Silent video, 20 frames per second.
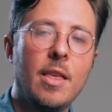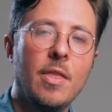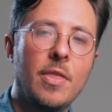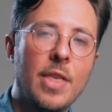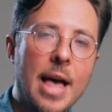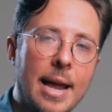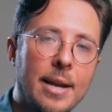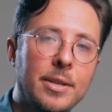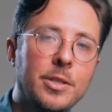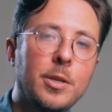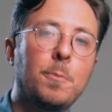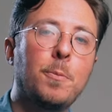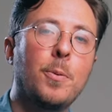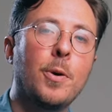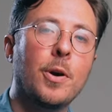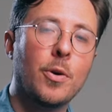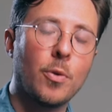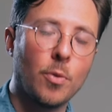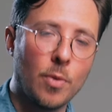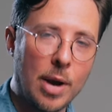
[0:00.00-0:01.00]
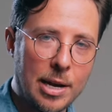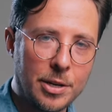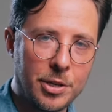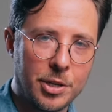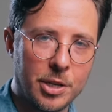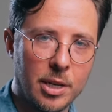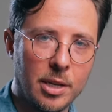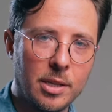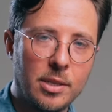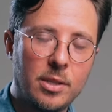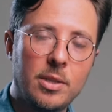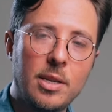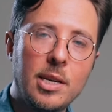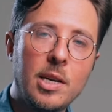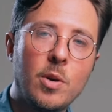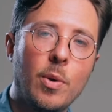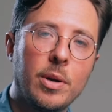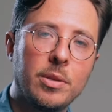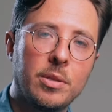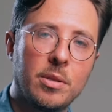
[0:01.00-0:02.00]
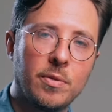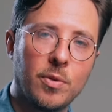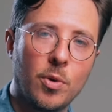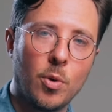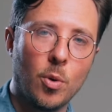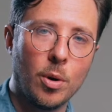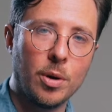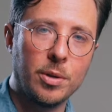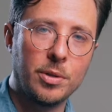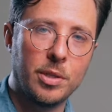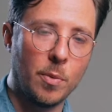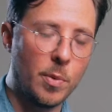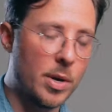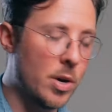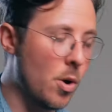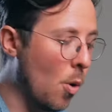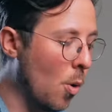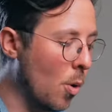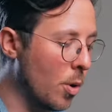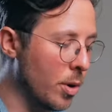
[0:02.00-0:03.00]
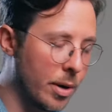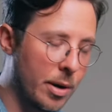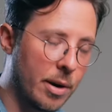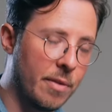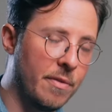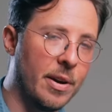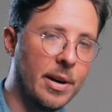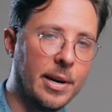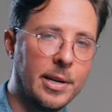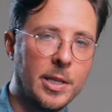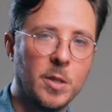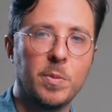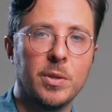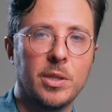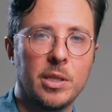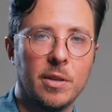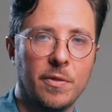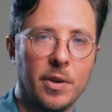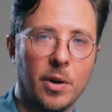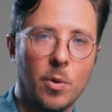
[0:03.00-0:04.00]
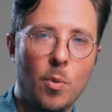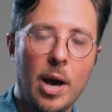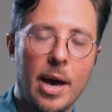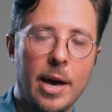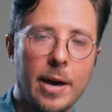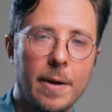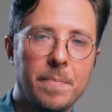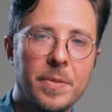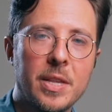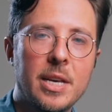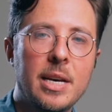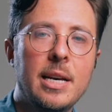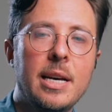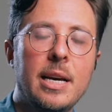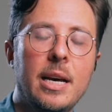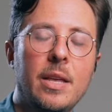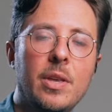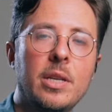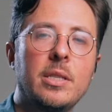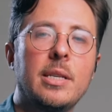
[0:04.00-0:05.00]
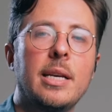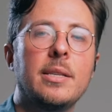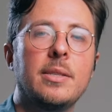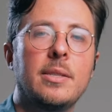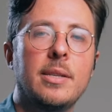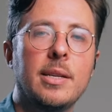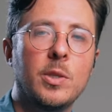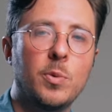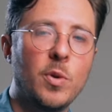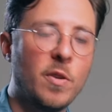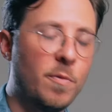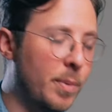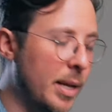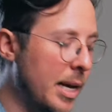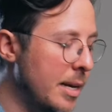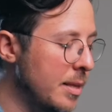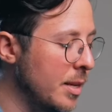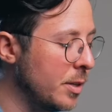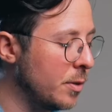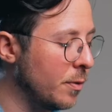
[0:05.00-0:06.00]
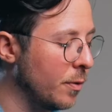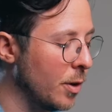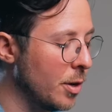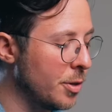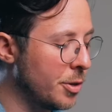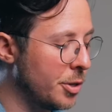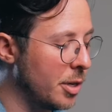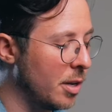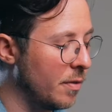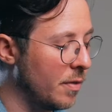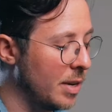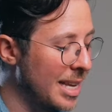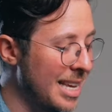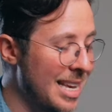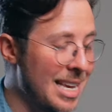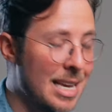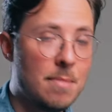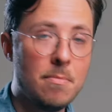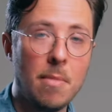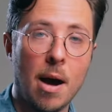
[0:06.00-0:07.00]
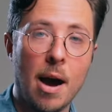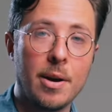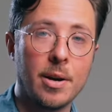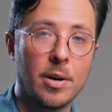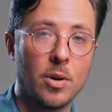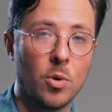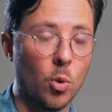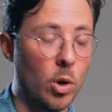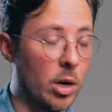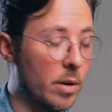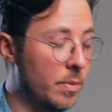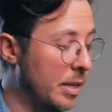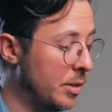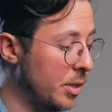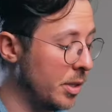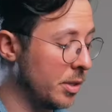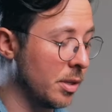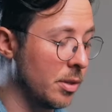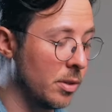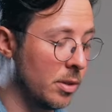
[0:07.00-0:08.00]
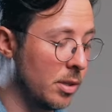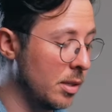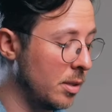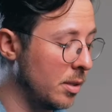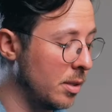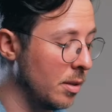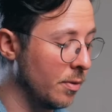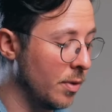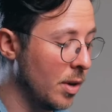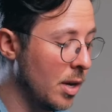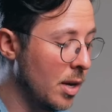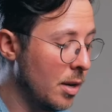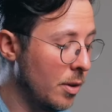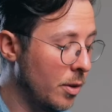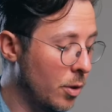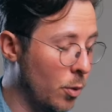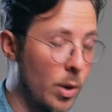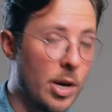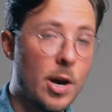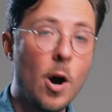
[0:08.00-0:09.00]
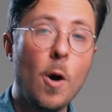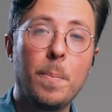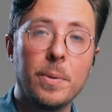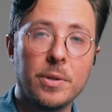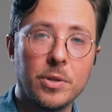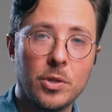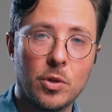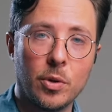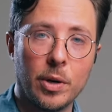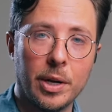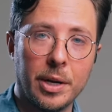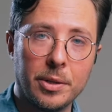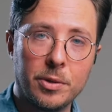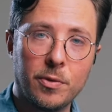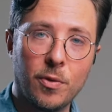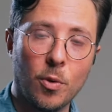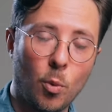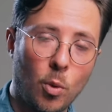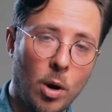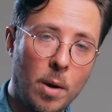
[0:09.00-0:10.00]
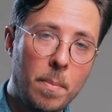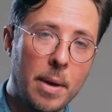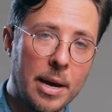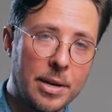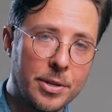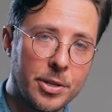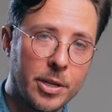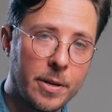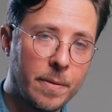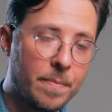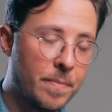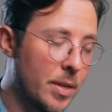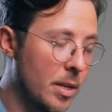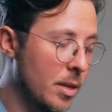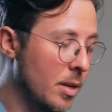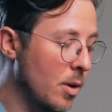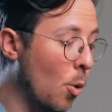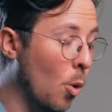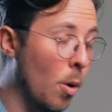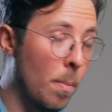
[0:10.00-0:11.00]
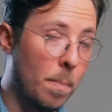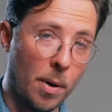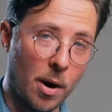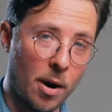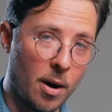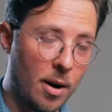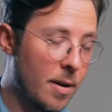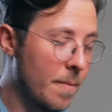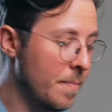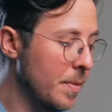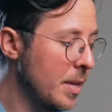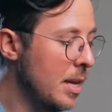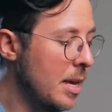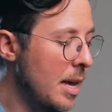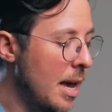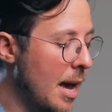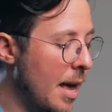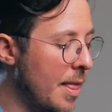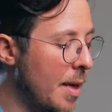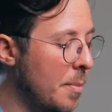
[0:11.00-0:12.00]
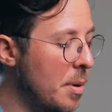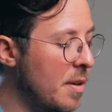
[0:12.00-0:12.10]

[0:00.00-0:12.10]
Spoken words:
That is a progression, a sequence of chords that we order in a very specific way. In this instance, we've played this version of an E minor chord that just consists of 3 open strings for 1 measure, or bar, and then